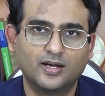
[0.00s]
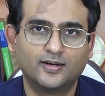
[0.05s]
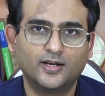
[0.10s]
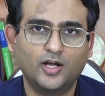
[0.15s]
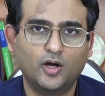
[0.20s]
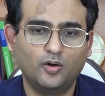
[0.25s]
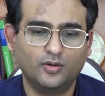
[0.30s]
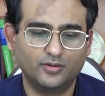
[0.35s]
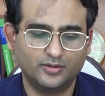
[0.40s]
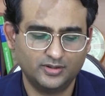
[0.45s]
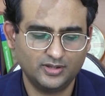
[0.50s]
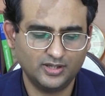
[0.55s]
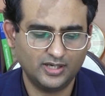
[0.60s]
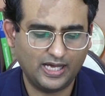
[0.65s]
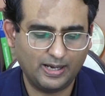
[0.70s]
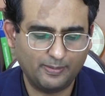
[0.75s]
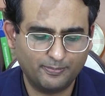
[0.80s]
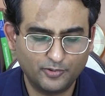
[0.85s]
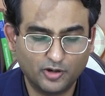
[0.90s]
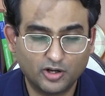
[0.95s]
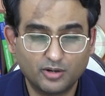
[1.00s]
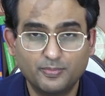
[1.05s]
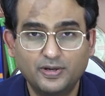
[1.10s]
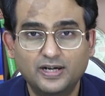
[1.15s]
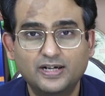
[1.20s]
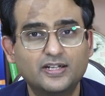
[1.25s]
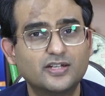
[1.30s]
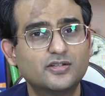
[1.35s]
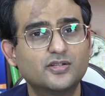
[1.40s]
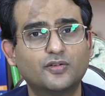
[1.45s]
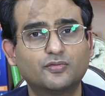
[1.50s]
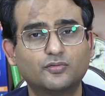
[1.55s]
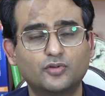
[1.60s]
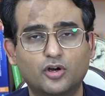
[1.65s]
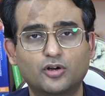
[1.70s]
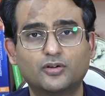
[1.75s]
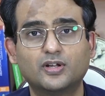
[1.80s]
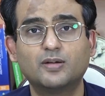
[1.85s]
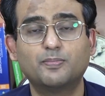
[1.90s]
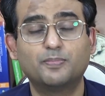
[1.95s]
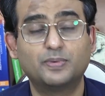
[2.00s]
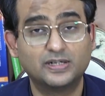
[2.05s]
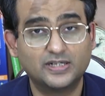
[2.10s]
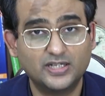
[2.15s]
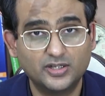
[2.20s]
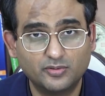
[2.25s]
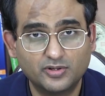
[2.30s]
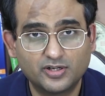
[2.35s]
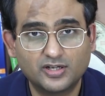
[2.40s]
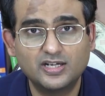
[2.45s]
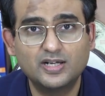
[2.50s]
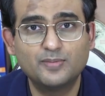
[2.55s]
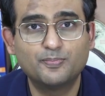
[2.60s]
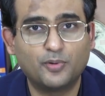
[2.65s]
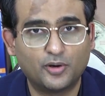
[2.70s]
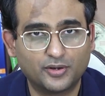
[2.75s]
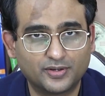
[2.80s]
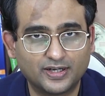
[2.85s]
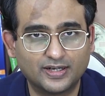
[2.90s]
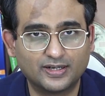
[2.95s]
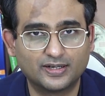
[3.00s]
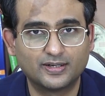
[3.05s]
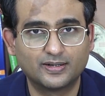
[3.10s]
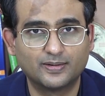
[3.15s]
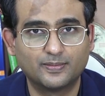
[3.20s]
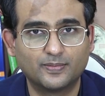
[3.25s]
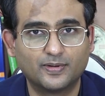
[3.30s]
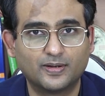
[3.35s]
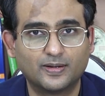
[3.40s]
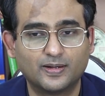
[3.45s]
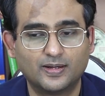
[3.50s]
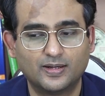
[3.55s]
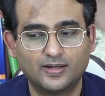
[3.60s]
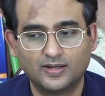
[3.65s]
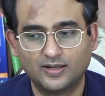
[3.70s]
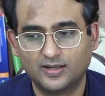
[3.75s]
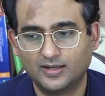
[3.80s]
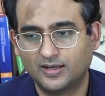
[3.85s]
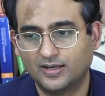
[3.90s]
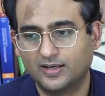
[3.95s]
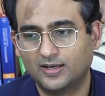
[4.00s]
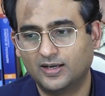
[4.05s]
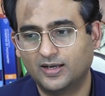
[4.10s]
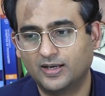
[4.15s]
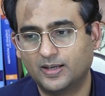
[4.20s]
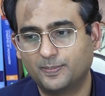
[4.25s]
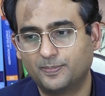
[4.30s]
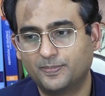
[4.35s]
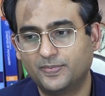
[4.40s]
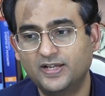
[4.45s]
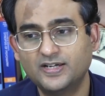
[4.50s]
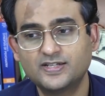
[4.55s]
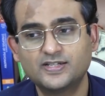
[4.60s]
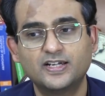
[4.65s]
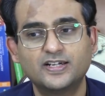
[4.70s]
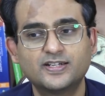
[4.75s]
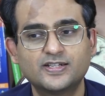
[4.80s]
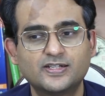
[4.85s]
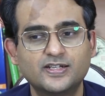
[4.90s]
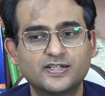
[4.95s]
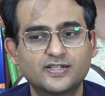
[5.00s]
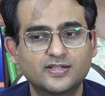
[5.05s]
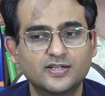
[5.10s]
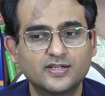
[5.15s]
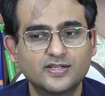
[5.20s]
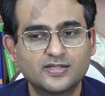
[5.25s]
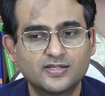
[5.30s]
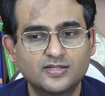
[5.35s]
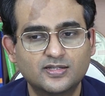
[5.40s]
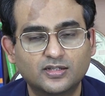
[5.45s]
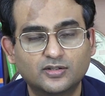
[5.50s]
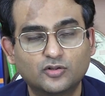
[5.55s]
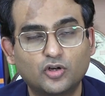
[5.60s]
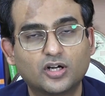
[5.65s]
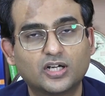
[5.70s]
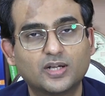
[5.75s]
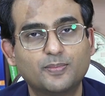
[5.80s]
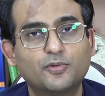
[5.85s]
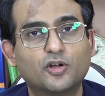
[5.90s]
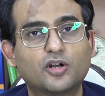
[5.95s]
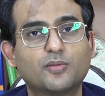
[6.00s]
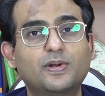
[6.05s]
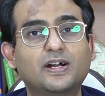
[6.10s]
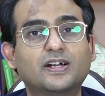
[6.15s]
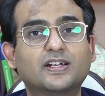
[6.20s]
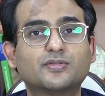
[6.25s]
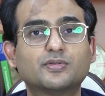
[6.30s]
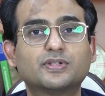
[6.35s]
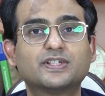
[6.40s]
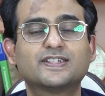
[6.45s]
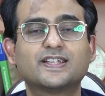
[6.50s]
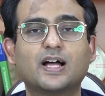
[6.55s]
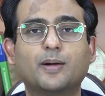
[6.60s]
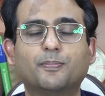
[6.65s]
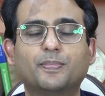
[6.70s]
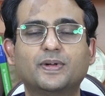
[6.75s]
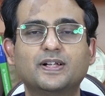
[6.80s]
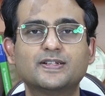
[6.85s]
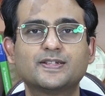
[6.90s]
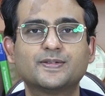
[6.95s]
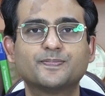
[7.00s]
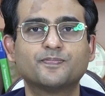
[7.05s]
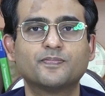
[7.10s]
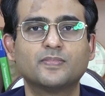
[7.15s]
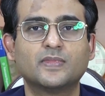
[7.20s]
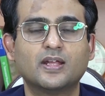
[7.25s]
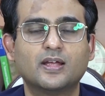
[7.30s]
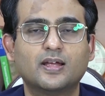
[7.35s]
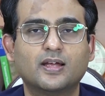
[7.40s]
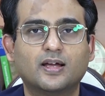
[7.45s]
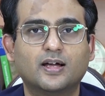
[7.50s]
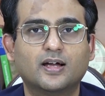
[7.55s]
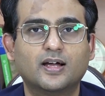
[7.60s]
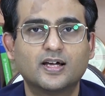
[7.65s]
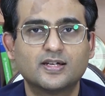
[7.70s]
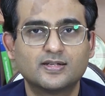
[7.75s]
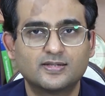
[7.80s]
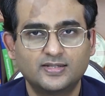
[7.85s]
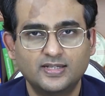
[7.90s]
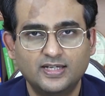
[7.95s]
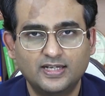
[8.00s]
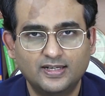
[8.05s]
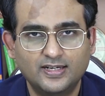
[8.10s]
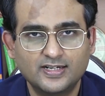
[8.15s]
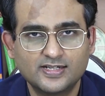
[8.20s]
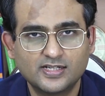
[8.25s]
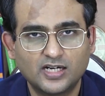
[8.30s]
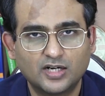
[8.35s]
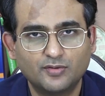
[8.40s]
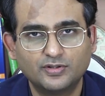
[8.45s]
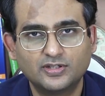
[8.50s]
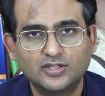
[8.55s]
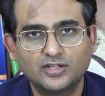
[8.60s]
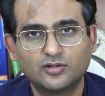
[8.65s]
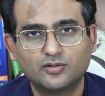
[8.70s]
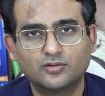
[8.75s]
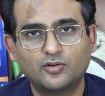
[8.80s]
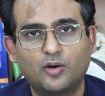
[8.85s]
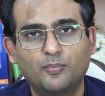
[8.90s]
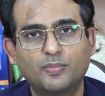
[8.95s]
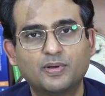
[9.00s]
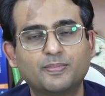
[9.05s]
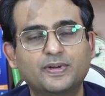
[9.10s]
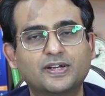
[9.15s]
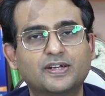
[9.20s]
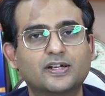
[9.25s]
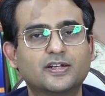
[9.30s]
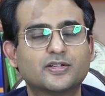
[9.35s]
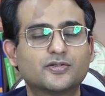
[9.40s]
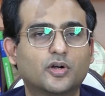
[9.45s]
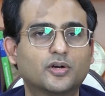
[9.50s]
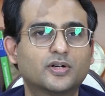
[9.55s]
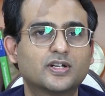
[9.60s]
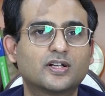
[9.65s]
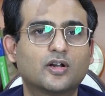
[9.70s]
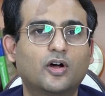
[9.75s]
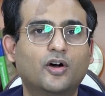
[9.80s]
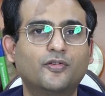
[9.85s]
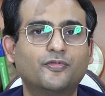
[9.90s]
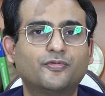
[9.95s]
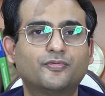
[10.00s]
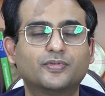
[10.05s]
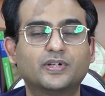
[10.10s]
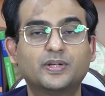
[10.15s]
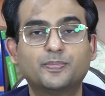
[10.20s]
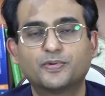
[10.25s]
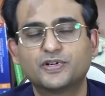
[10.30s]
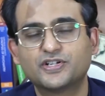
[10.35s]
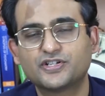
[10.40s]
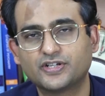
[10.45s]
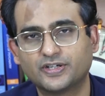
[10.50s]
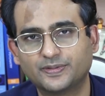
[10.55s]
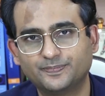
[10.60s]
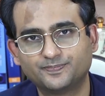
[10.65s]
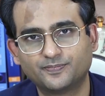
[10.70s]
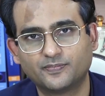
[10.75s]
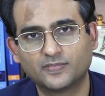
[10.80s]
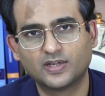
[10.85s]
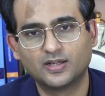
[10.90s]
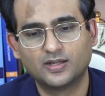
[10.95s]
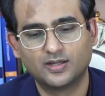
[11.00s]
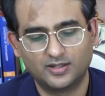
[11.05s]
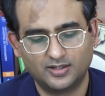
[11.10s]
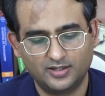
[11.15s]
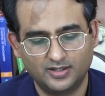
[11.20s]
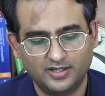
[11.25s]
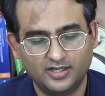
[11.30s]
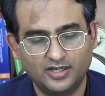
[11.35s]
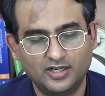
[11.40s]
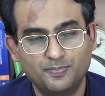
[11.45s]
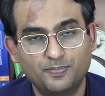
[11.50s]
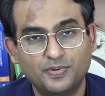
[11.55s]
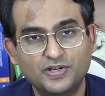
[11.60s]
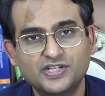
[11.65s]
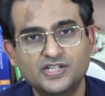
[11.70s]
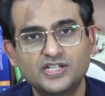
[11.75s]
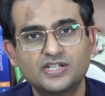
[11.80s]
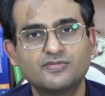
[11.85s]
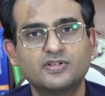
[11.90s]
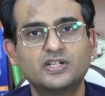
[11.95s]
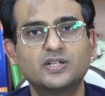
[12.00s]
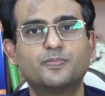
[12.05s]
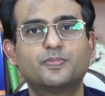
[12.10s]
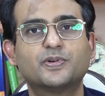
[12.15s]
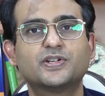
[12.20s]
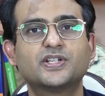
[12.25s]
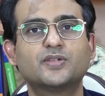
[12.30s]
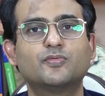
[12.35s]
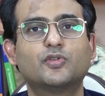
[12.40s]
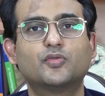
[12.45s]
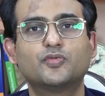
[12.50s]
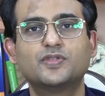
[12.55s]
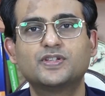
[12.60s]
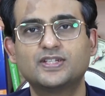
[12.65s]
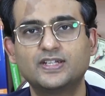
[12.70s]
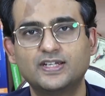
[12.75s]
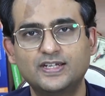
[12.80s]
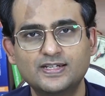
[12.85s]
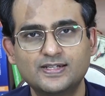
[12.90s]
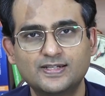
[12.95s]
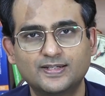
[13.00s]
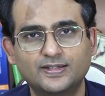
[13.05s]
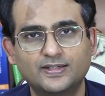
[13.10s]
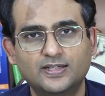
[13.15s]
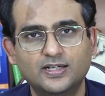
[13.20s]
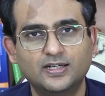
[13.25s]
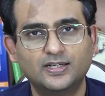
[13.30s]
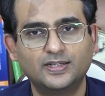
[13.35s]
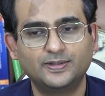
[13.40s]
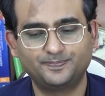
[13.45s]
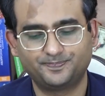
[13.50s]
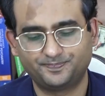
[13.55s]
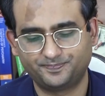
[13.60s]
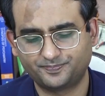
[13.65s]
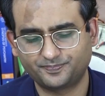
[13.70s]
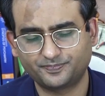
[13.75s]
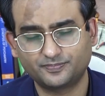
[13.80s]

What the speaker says: Now, the abnormalities of thought are particularly important. Let's discuss the thought abnormalities with examples. Say, let's start with the common mental disorder of depression. In patients with depression, what we see is the